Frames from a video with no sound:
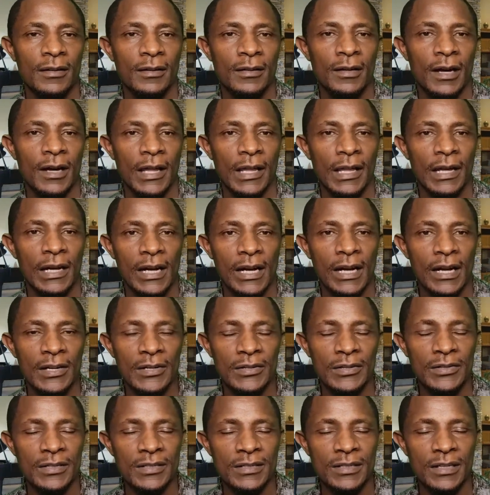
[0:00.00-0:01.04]
other
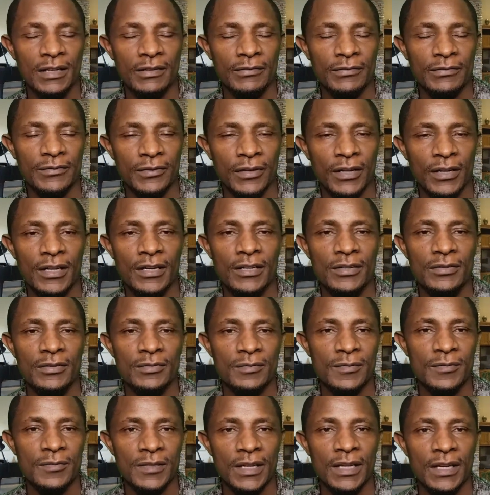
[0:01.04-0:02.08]
countries have tried to
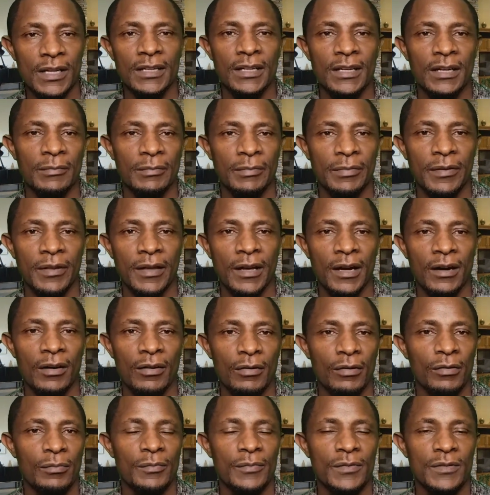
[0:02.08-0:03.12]
set up their
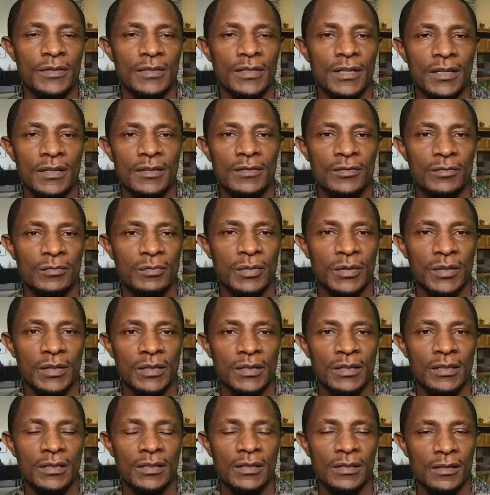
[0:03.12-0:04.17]
homes just to
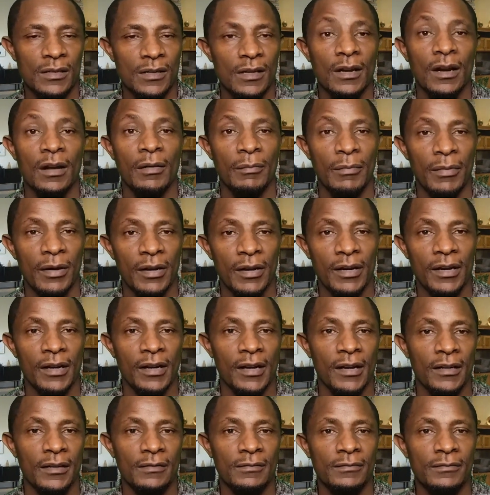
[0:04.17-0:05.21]
be an
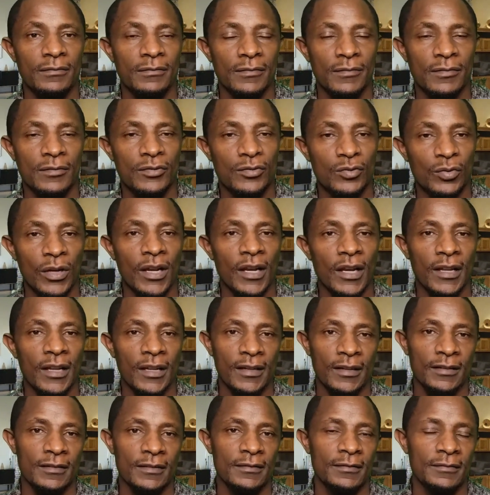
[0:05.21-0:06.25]
American
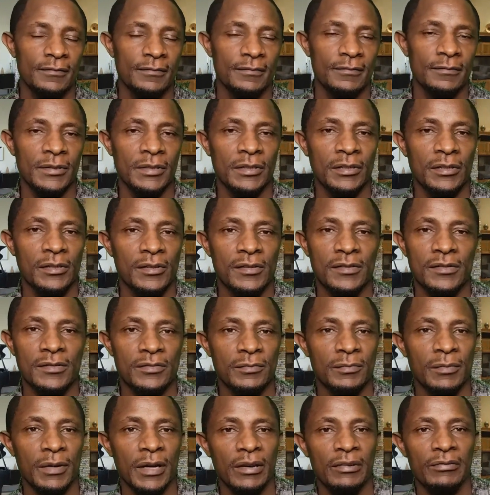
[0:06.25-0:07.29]
dwelling, because you
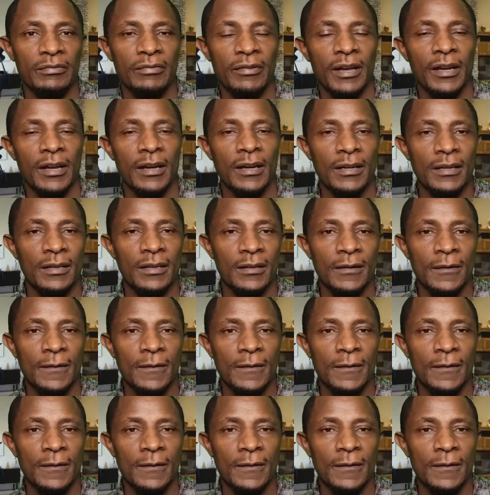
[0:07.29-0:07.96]
might find